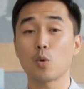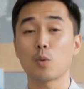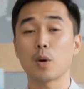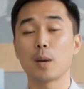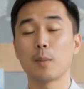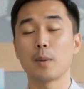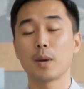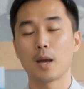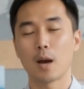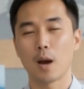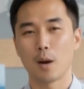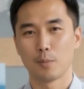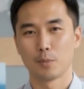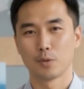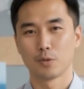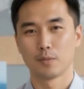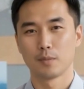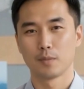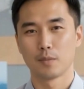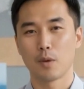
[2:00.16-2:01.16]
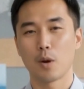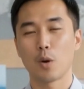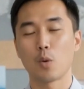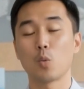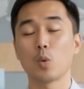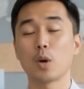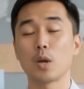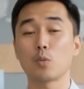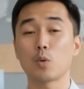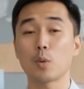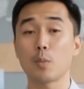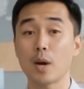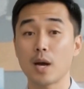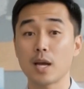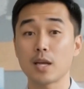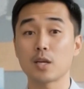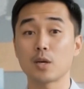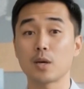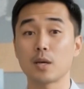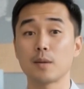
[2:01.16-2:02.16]
wrapping up, a quick
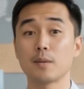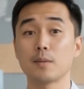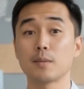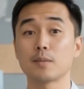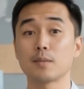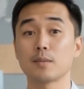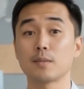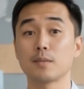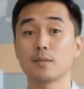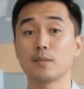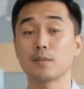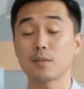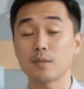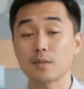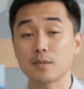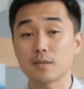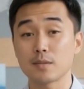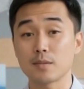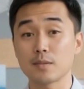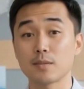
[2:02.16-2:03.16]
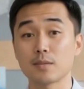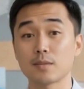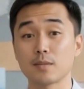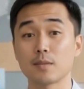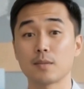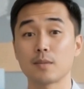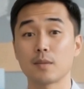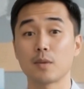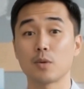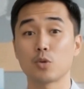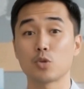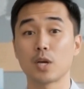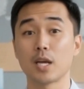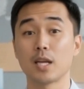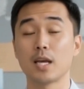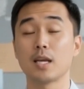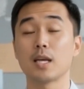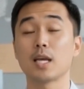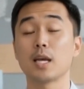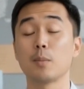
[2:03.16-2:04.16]
reminder.
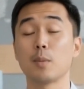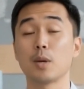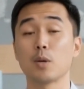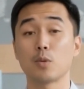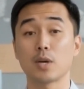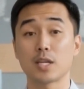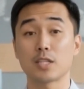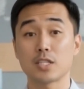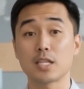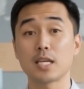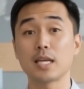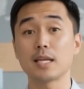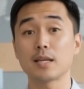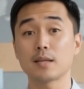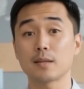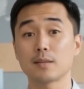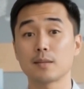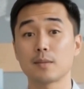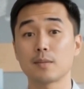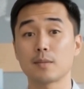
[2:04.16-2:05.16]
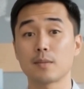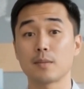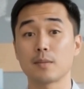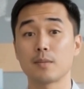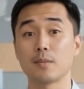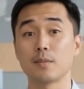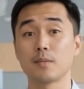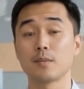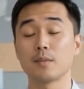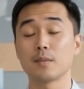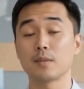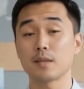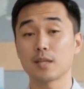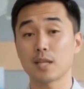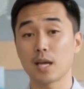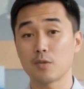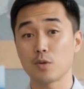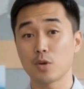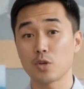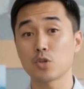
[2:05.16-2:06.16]
Trading can be risky.
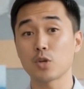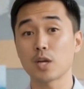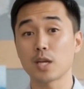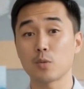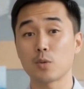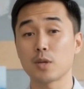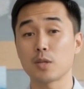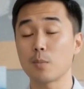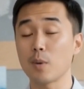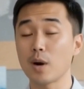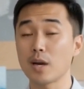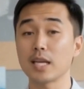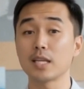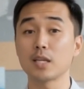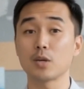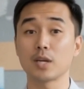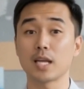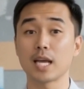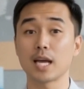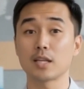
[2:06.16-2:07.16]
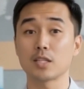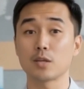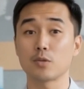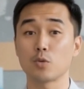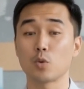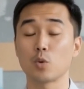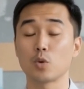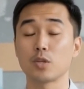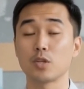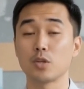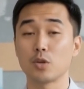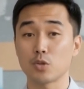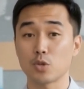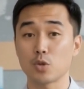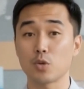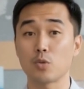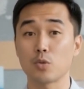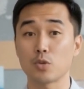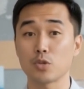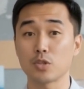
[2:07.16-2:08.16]
Never trade with money you can't afford to
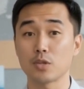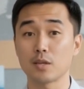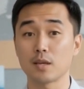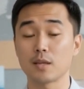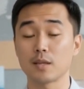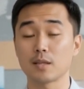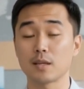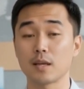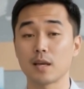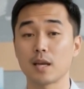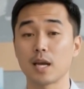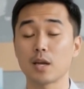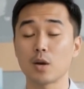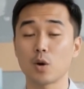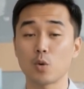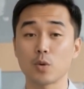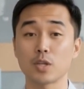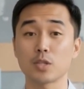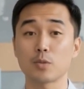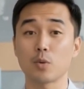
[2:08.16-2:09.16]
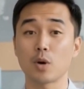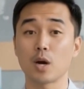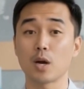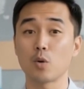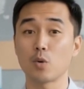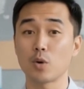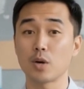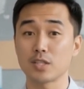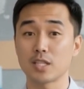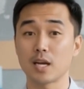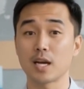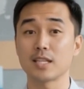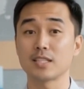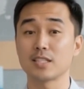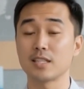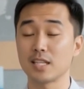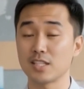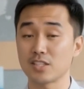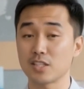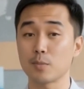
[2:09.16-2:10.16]
lose, and always
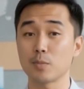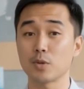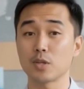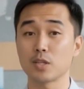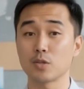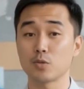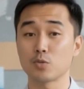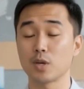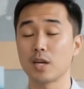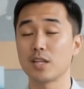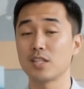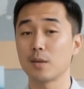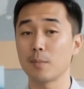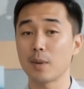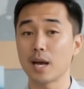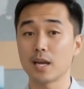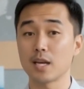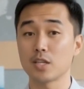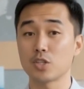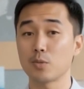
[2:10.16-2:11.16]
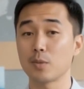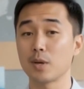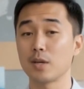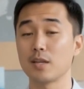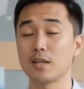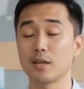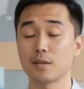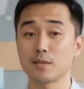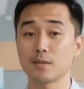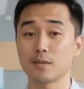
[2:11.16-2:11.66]
prioritize disciplined risk management.